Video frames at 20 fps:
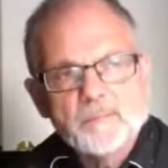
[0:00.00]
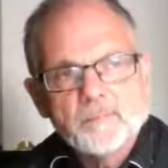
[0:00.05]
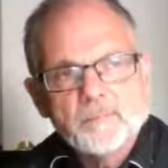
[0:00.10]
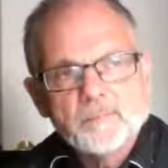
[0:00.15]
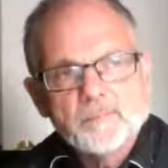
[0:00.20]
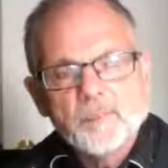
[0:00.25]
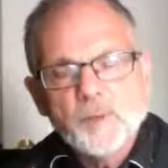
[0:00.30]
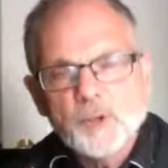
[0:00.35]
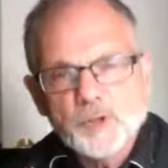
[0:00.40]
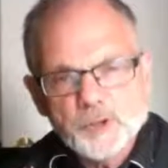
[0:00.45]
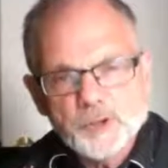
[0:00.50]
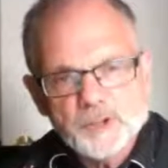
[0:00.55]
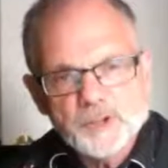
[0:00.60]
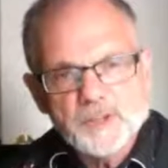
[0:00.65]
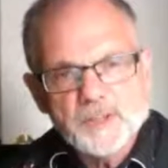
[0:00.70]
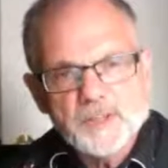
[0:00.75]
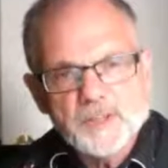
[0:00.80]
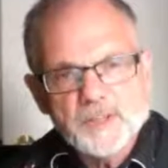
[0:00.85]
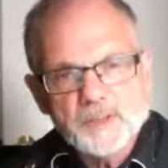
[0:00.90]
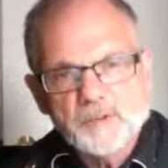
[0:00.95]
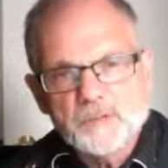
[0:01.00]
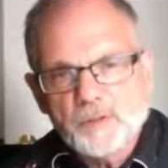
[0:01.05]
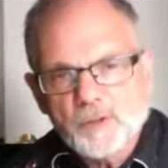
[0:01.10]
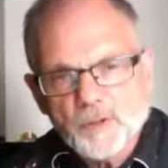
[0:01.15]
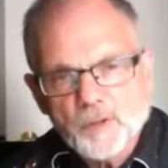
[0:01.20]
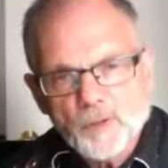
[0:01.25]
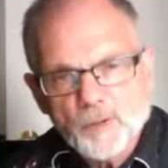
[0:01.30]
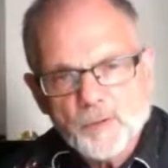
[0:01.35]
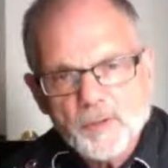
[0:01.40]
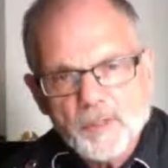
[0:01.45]
pushes these
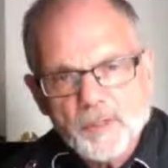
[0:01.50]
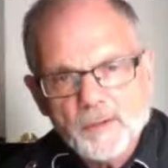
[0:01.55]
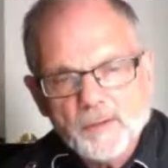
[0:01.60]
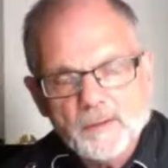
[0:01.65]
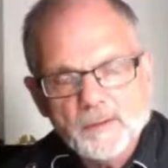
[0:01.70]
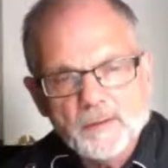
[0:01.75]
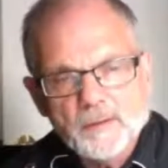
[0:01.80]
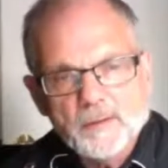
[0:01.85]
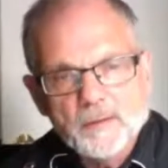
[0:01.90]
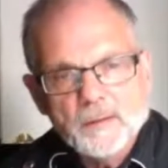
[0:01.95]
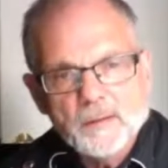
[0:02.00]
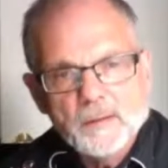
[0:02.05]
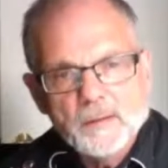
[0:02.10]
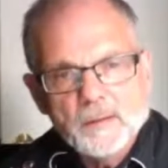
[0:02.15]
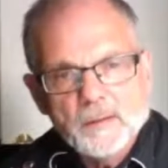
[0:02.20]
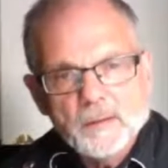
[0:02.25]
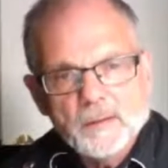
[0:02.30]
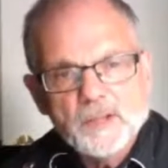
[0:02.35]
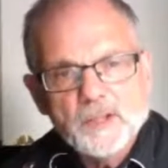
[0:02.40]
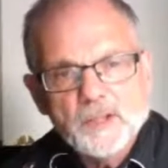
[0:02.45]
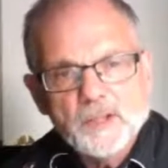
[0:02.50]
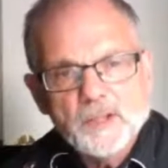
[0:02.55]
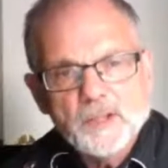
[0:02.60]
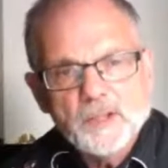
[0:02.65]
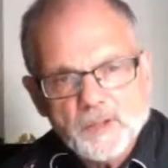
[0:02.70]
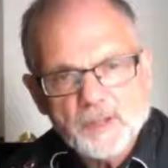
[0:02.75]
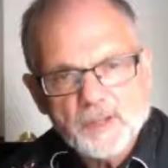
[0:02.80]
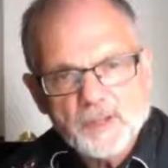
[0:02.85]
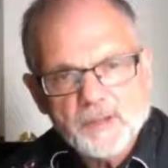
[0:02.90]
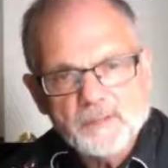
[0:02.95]
draconian,
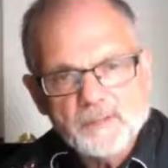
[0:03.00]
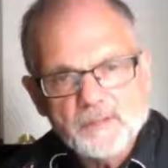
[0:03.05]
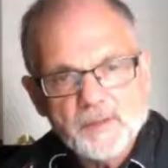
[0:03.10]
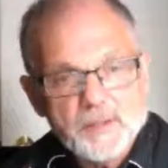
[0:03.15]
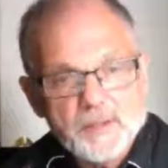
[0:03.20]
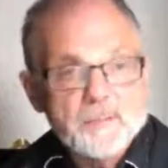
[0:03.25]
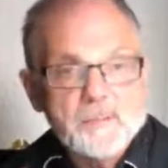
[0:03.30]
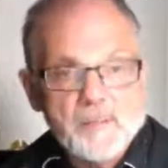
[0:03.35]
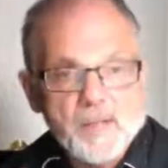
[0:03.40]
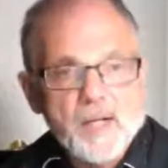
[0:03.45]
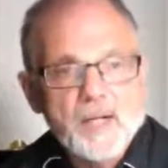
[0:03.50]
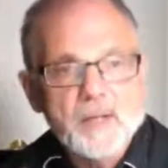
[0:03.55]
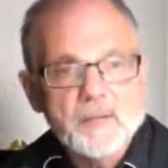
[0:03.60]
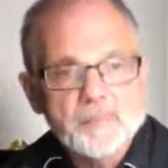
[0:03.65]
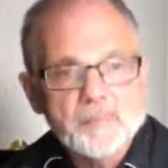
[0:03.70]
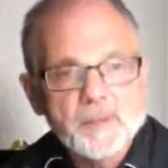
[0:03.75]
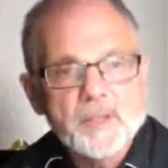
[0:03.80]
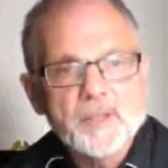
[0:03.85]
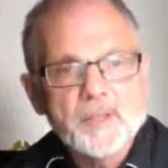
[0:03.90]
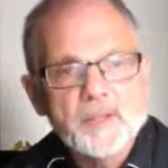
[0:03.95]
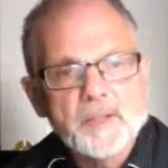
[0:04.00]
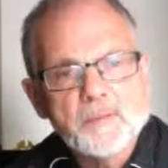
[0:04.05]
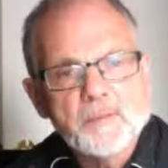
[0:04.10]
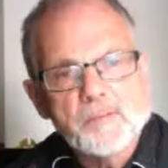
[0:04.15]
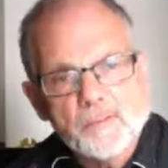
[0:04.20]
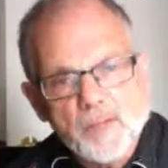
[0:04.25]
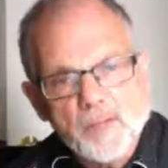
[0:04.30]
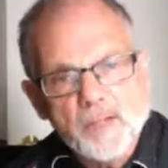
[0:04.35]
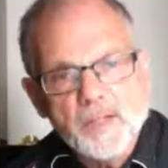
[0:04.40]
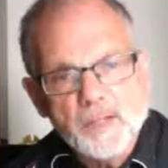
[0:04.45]
destructive, and in my opinion,
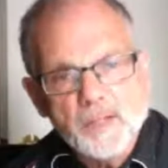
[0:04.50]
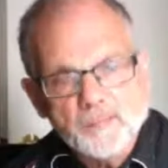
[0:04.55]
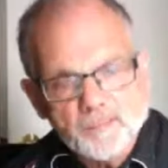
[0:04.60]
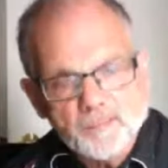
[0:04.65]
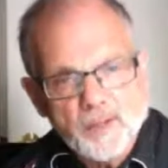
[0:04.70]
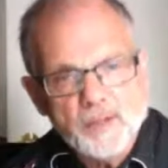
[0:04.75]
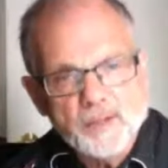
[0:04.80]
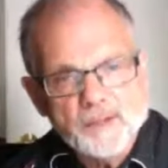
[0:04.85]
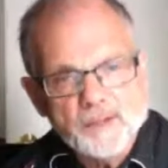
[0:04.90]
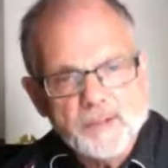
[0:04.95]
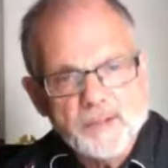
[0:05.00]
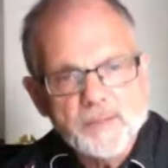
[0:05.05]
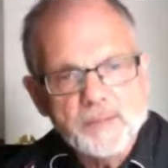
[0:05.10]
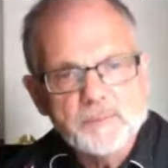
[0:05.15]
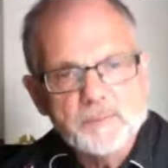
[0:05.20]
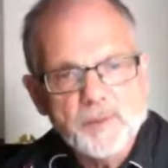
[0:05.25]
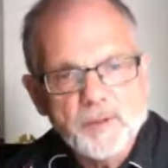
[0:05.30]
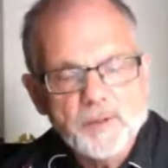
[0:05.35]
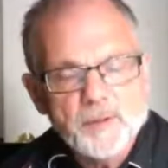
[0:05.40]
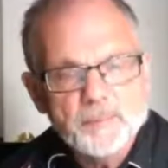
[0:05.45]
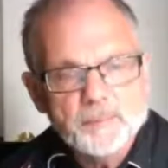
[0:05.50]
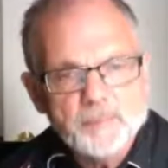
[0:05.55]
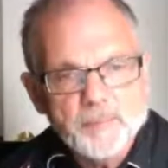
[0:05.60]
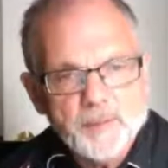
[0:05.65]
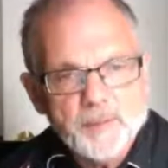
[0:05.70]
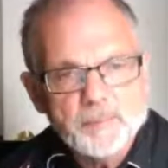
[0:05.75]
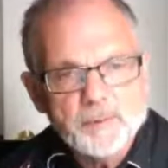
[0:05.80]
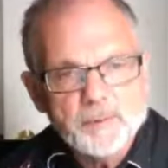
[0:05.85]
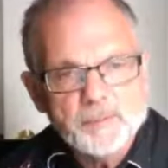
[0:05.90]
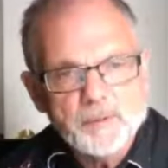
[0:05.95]
demonic policies upon the
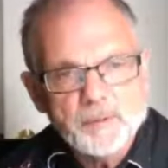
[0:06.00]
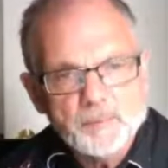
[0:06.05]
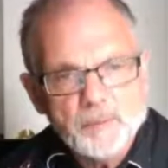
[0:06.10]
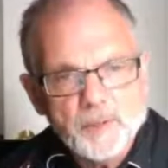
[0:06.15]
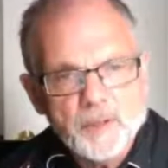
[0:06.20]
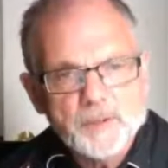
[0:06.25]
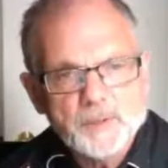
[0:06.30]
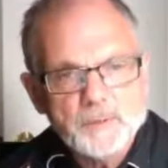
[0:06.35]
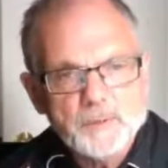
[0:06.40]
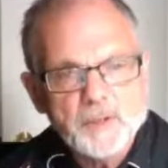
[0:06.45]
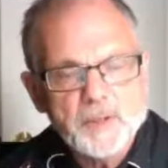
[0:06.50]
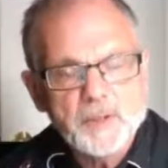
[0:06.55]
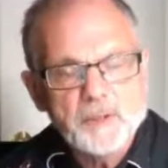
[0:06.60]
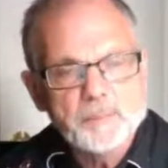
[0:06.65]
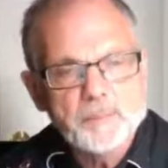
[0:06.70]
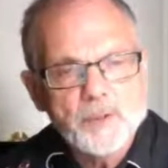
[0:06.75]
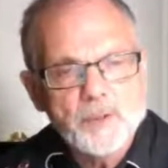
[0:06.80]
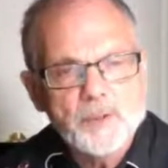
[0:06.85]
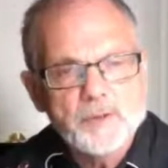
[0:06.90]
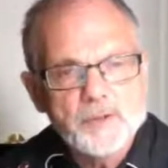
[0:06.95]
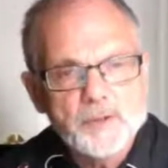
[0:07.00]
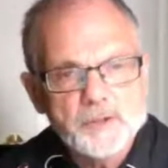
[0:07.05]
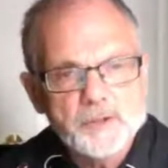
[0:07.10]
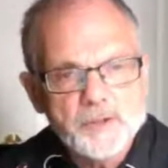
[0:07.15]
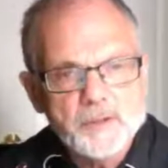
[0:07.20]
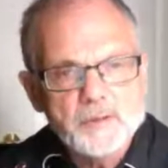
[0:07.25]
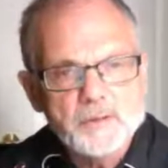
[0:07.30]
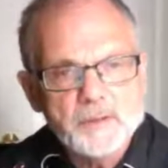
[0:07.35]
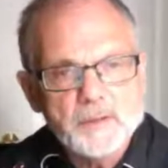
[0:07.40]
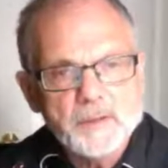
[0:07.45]
people of New Brunswick and upon their
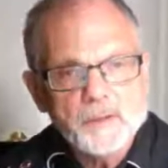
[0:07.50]
children.